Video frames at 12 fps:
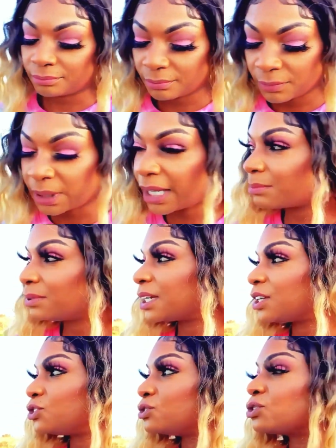Okay,
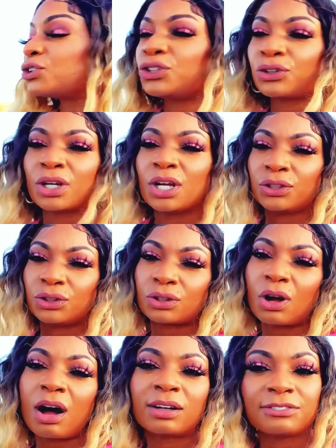because you're
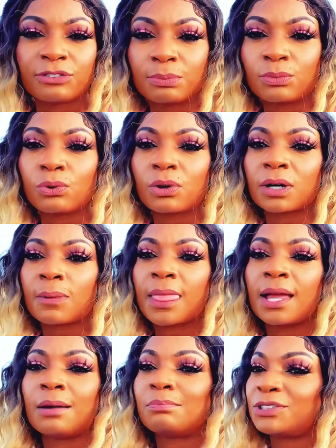called for more,
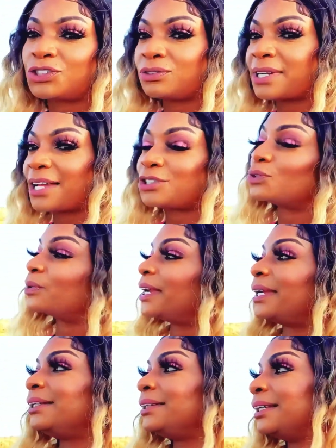but you're not doing
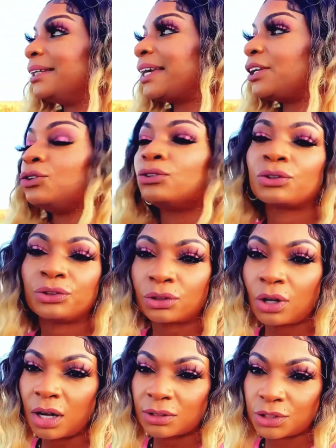anything that you're
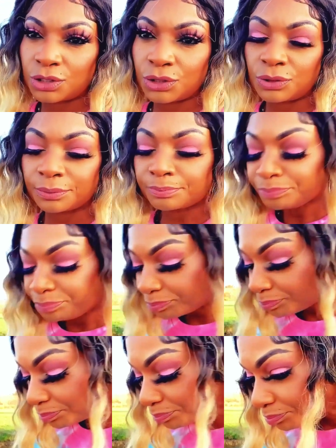called to do.
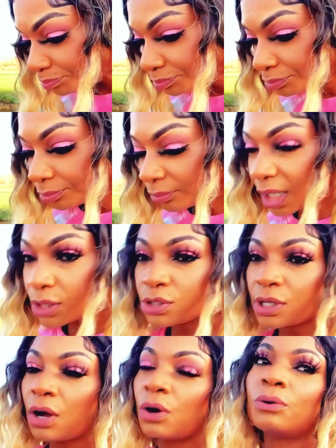
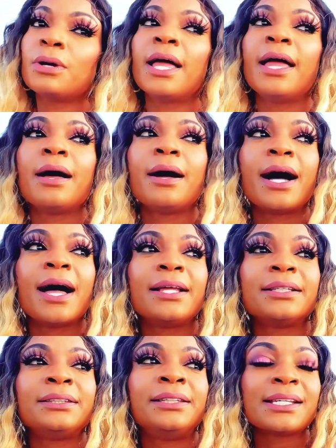So
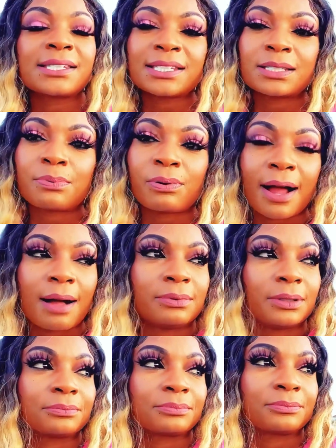this is the
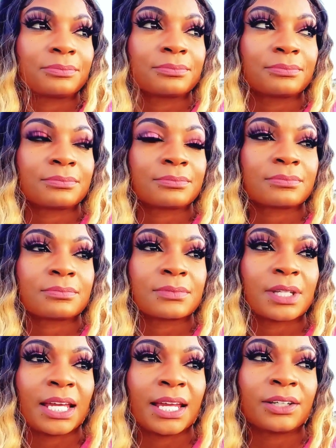problem
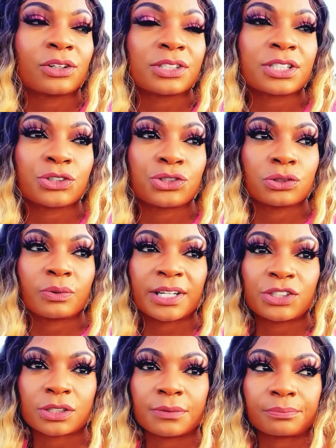in her
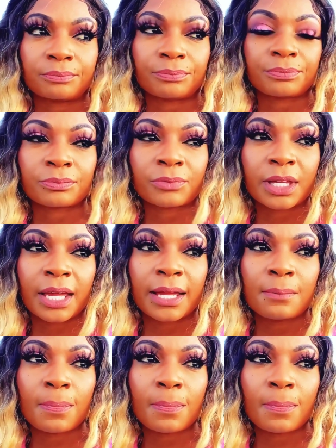situation. Okay,